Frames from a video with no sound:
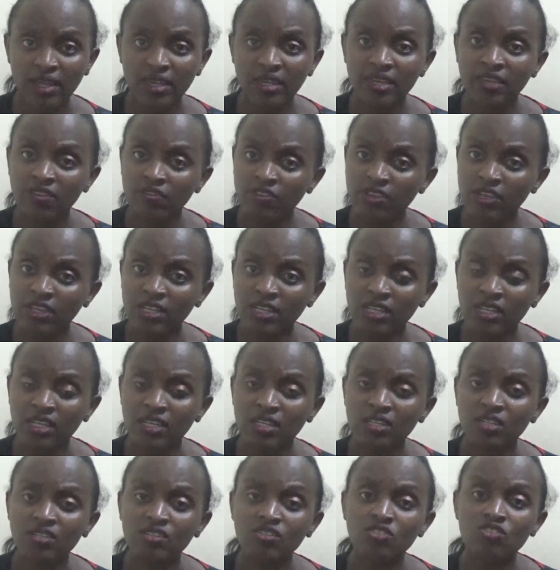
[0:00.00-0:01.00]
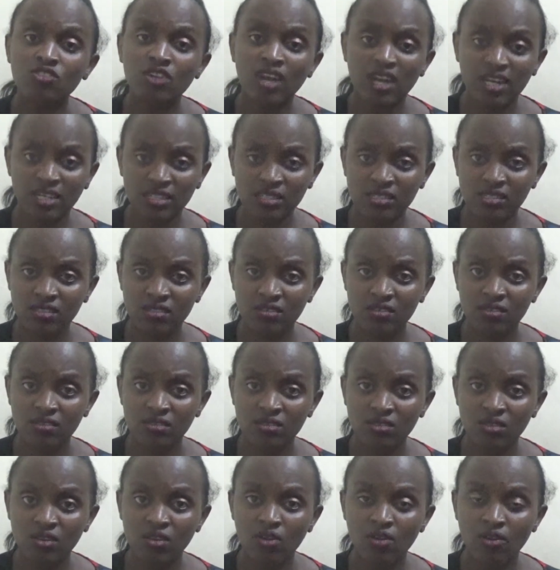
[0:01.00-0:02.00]
even drugs,
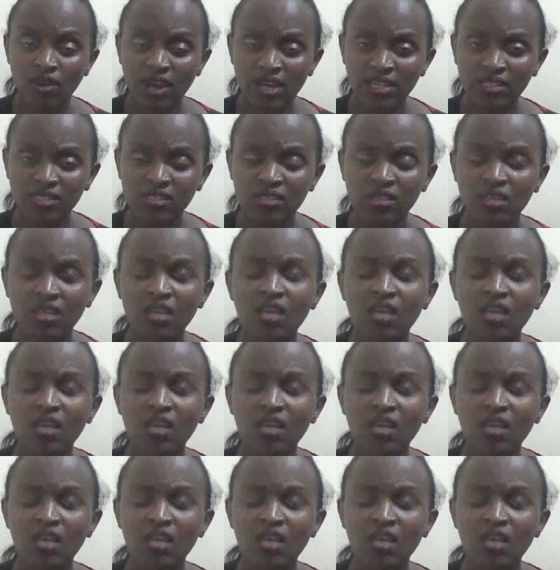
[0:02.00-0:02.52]
all right?